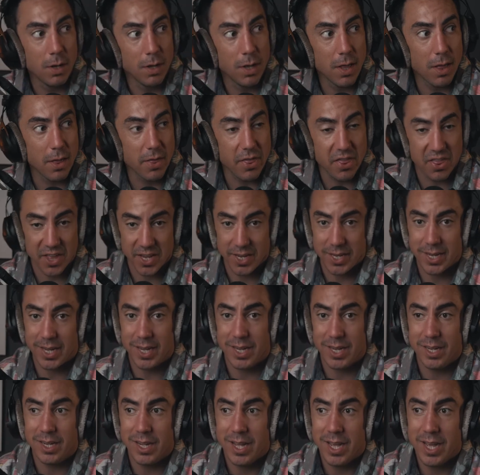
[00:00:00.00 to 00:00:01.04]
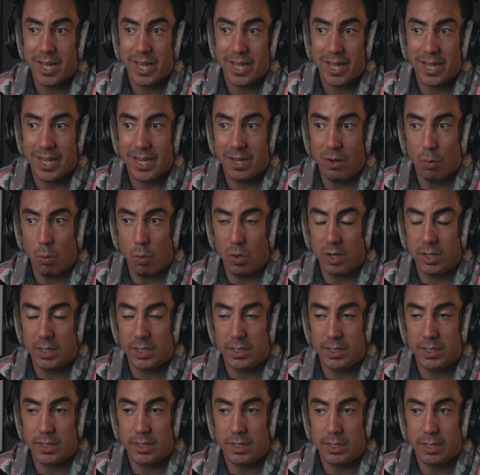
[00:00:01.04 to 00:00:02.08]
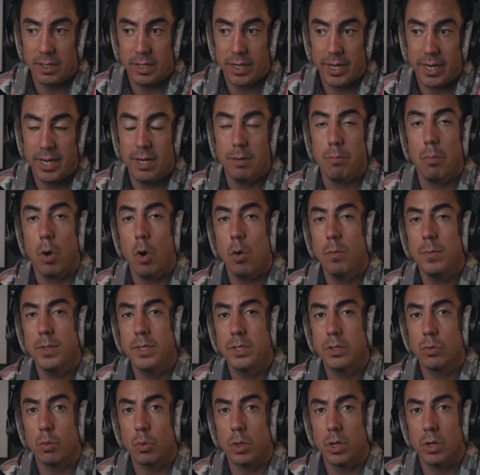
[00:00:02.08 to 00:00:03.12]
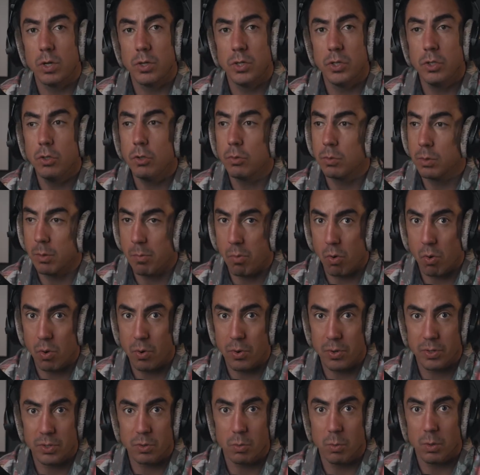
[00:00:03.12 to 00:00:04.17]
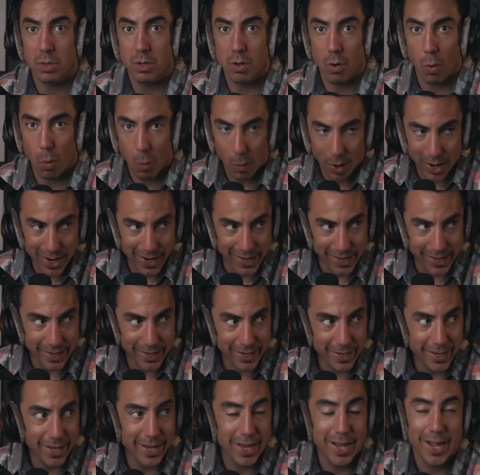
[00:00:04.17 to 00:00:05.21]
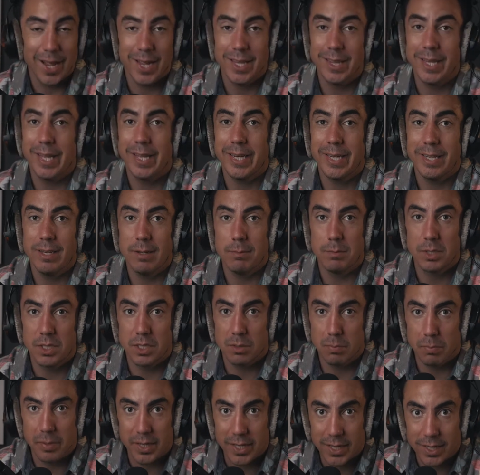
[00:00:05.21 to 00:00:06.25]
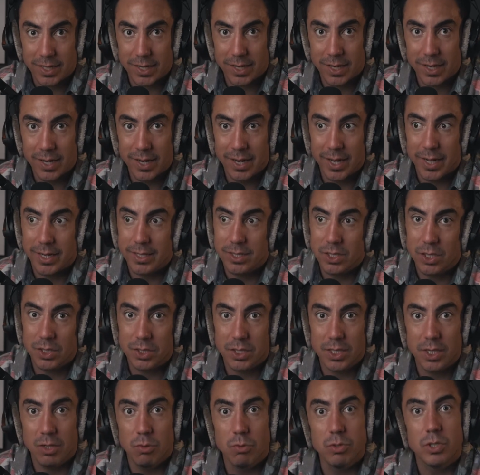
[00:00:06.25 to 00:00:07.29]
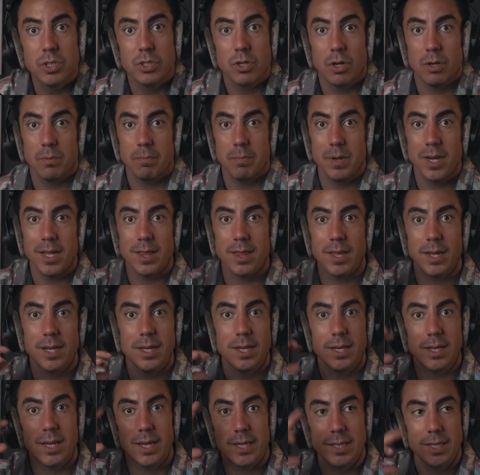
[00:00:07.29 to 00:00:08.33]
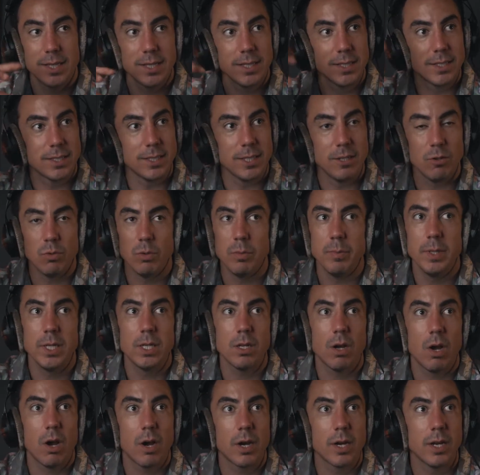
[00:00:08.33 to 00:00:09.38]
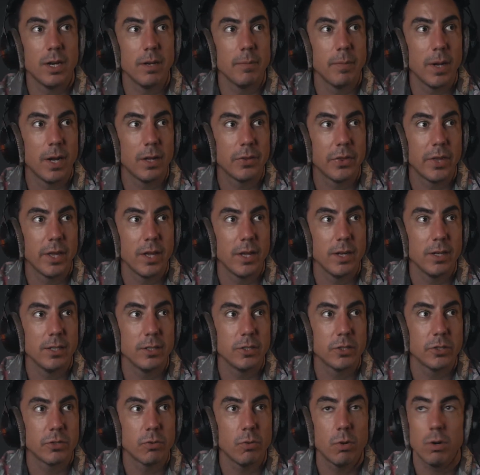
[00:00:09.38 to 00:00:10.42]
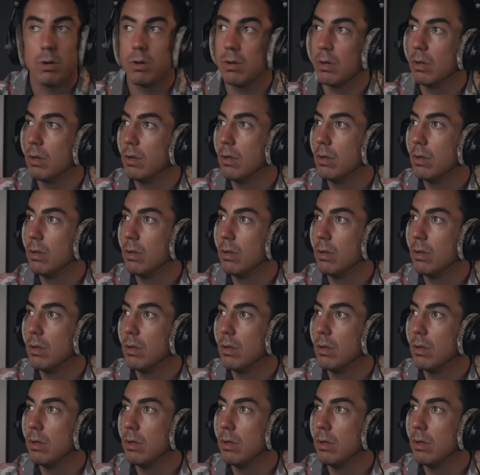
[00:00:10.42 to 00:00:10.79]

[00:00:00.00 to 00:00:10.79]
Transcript: thinking, it was in moments where news reporters were quiet and letting him speak, and just he would start be thinking like this, and he would be talking about then squirrel,